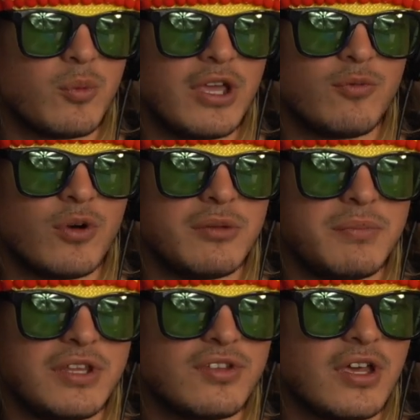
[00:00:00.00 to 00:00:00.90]
wave one,
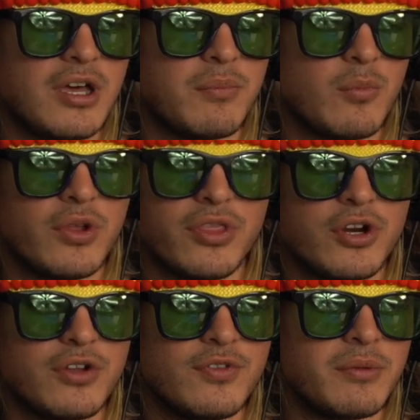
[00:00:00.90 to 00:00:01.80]
mint one
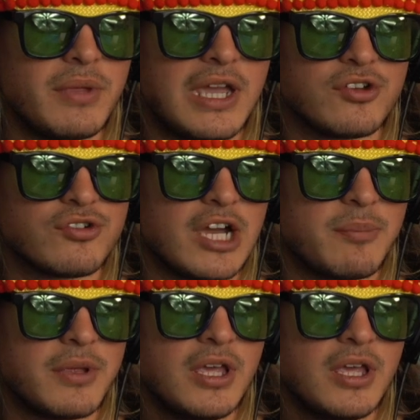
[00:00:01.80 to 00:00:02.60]
third of them, airdrop,